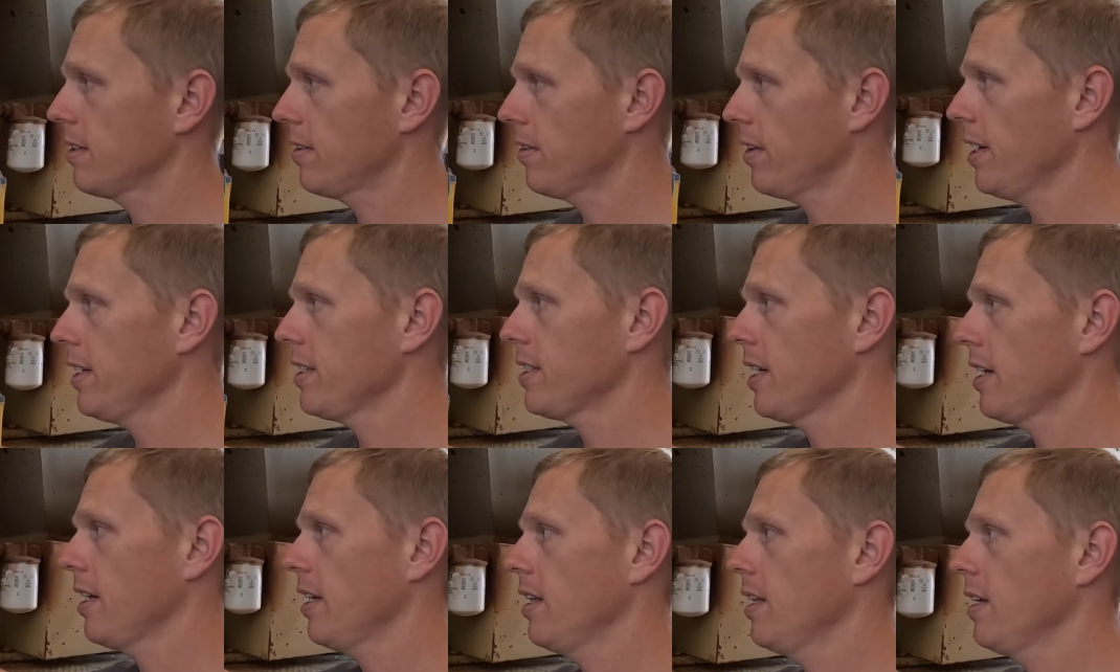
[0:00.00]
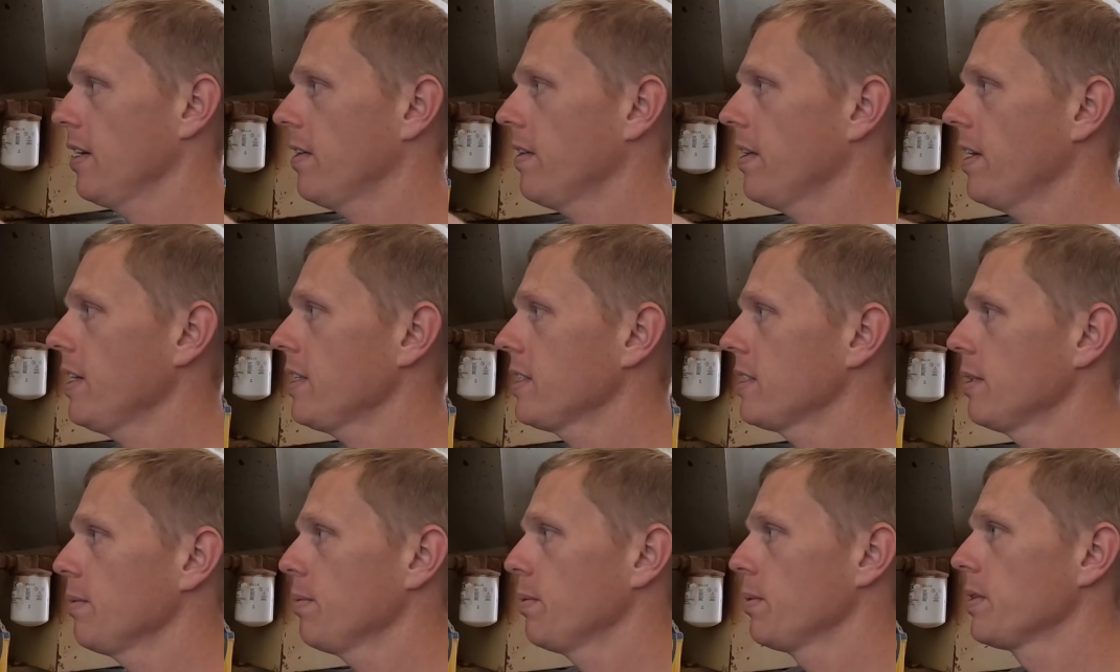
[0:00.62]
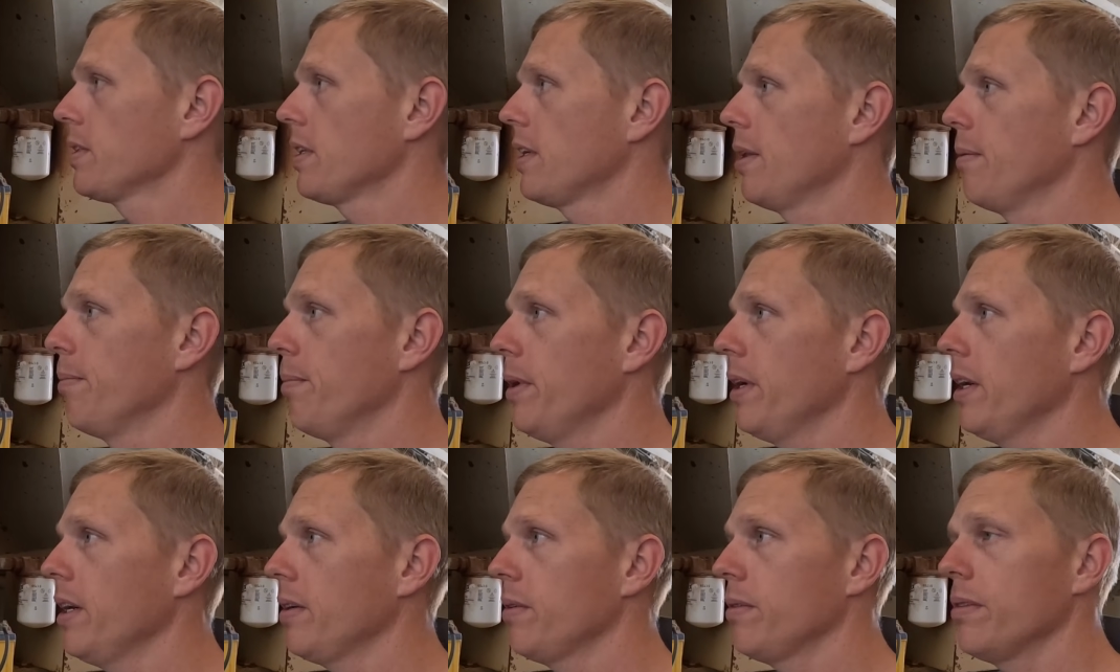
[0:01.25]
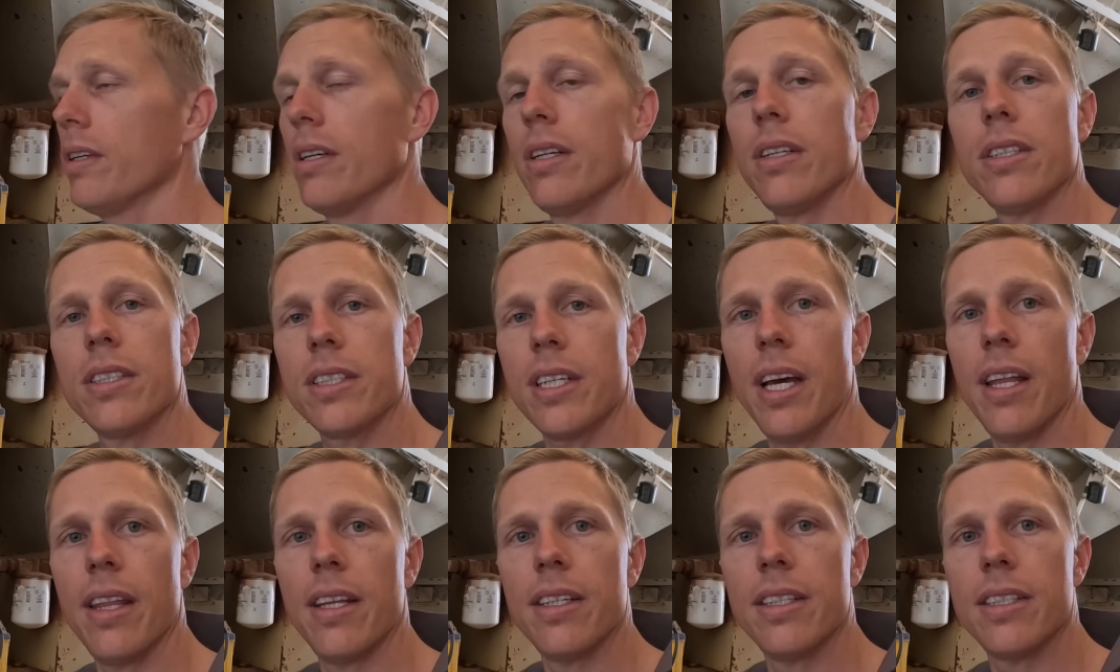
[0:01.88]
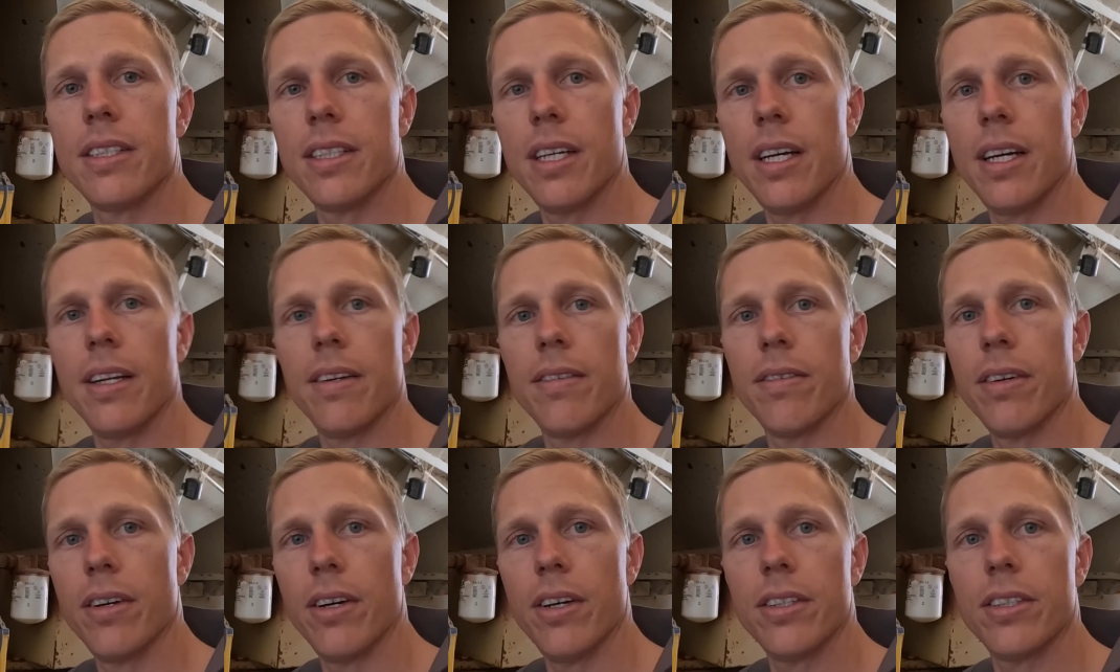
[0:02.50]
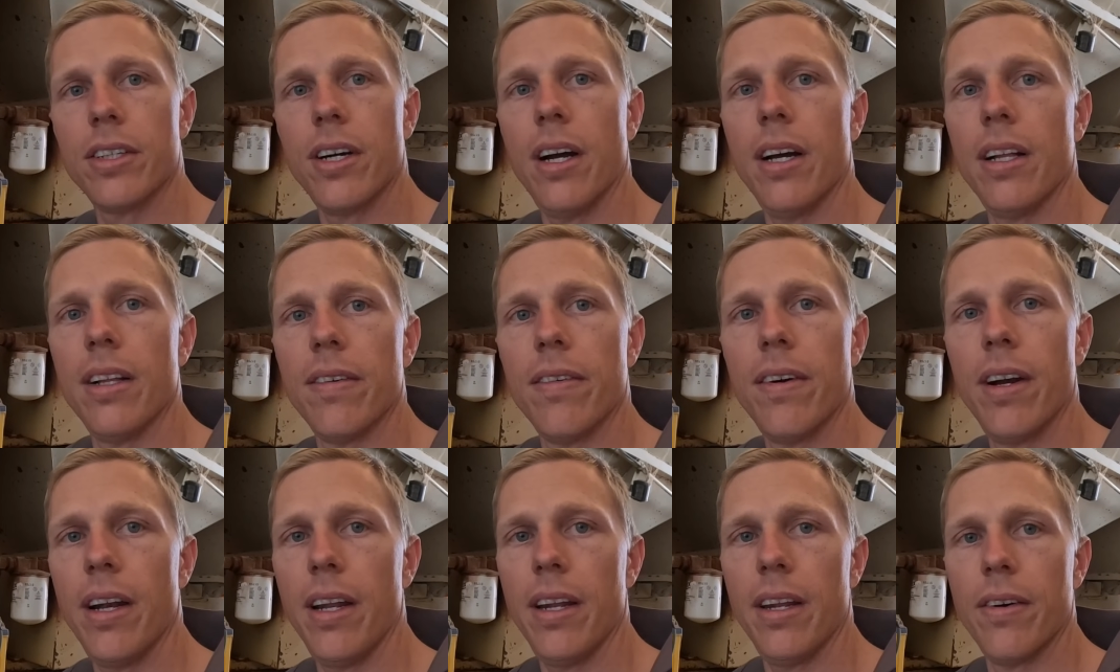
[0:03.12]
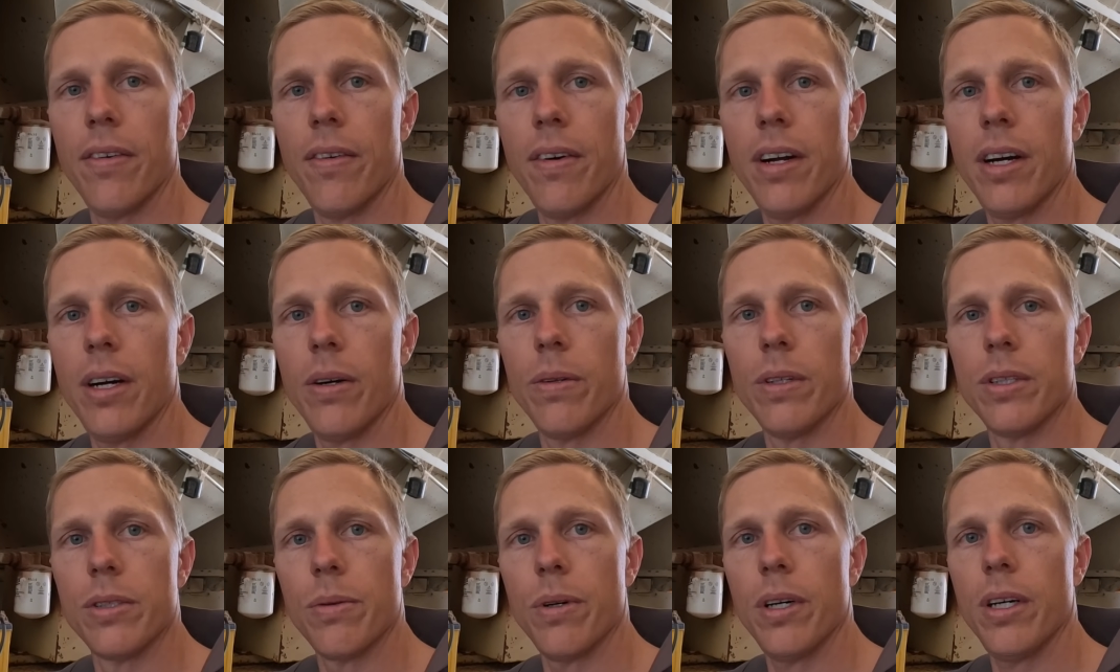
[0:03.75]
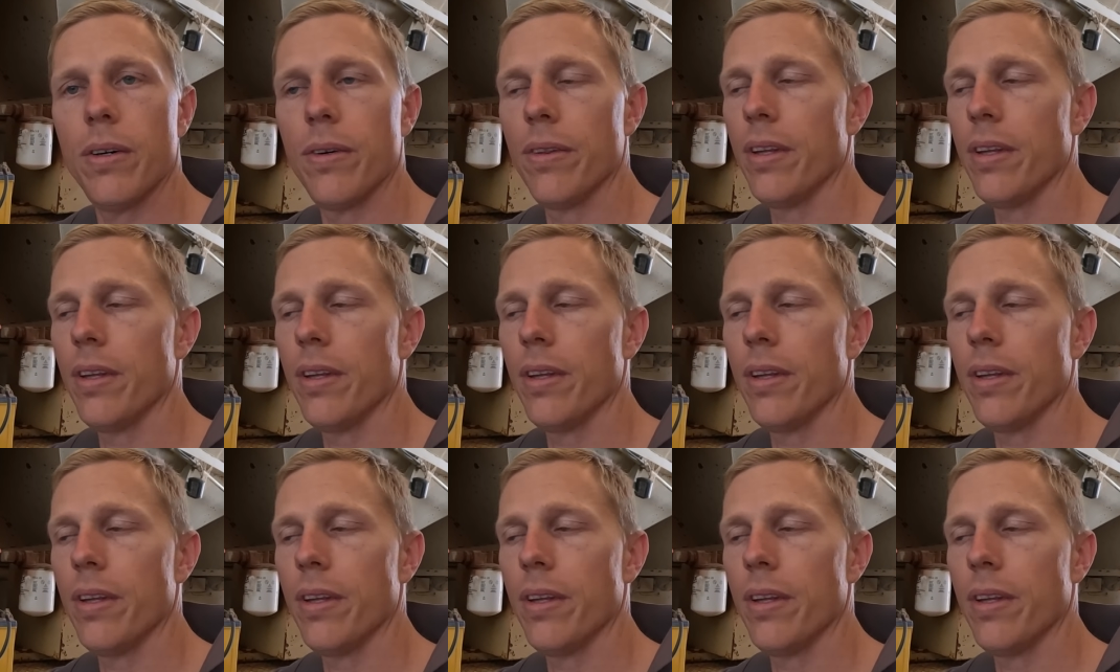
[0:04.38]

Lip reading: grease any of the grease nipples on the belt, and just get this seed and fert trailer ready to roll as well.